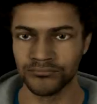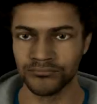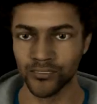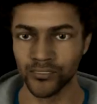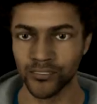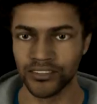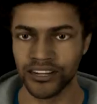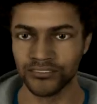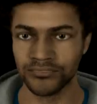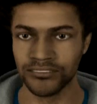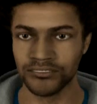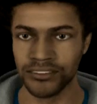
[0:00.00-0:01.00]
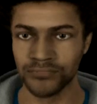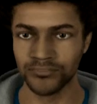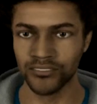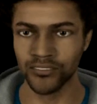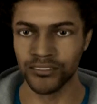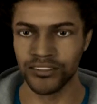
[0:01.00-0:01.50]
Well, here's one example of
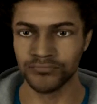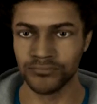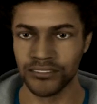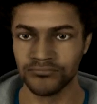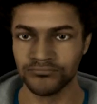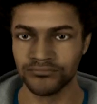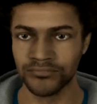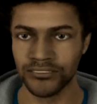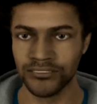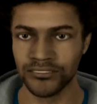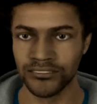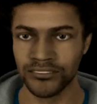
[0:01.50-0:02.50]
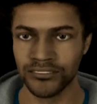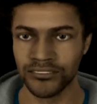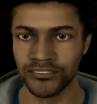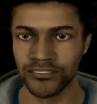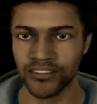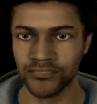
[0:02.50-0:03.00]
how we could pay for it.
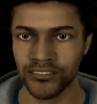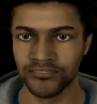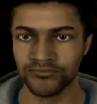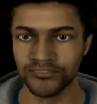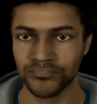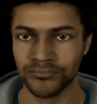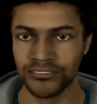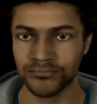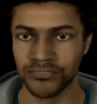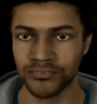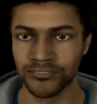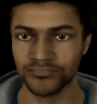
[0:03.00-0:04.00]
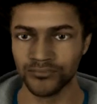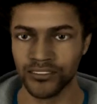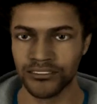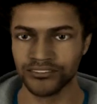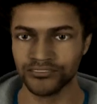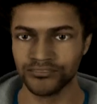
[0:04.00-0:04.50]
There are about 4 million babies
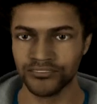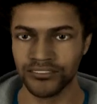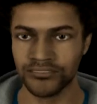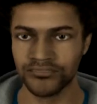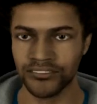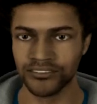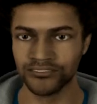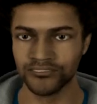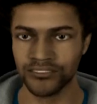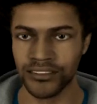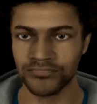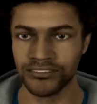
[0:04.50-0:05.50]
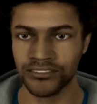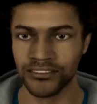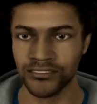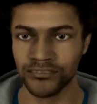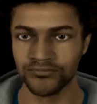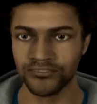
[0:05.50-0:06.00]
born each year, and if each receives a